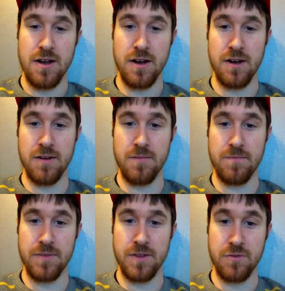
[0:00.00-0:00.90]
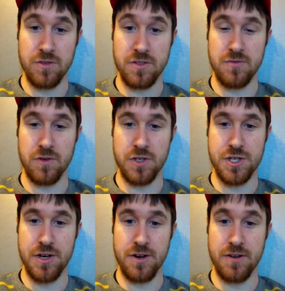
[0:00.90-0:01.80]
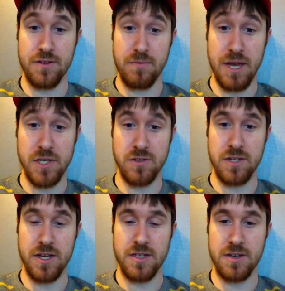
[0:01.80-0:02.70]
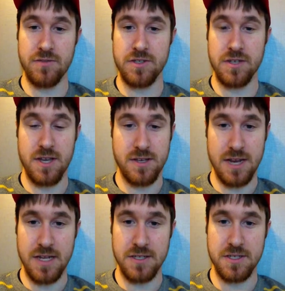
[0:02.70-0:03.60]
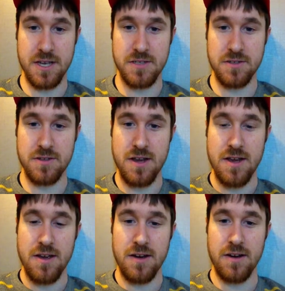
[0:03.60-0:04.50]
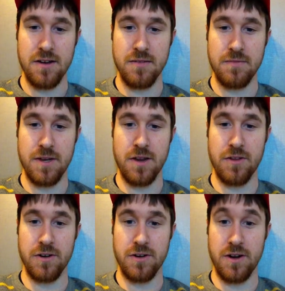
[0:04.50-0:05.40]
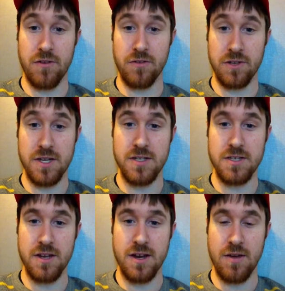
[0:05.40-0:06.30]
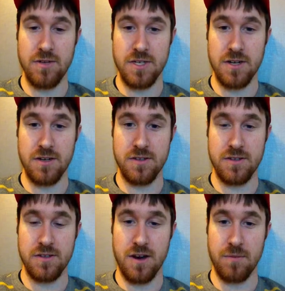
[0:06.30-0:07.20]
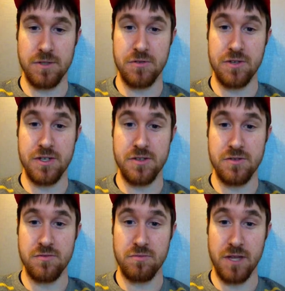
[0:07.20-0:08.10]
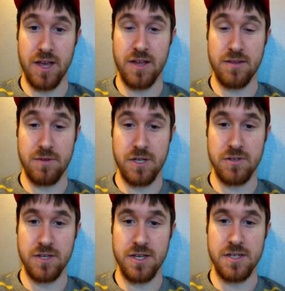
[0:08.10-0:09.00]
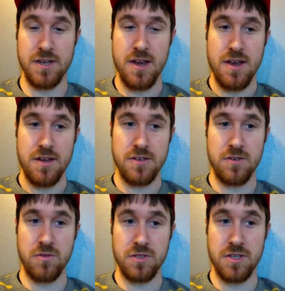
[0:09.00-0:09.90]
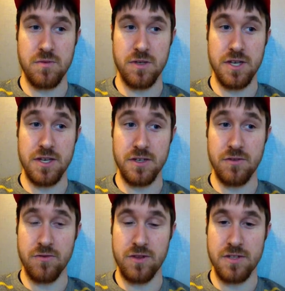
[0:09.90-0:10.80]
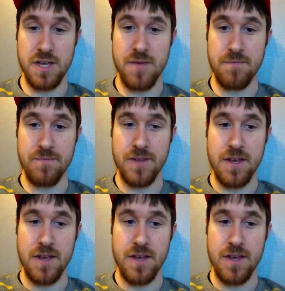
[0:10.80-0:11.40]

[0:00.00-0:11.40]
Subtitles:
So this is his first year in the major leagues. Obviously, he's had success in other leagues, and now he's got an opportunity to play in the major leagues. So we'll see what he can do for the team.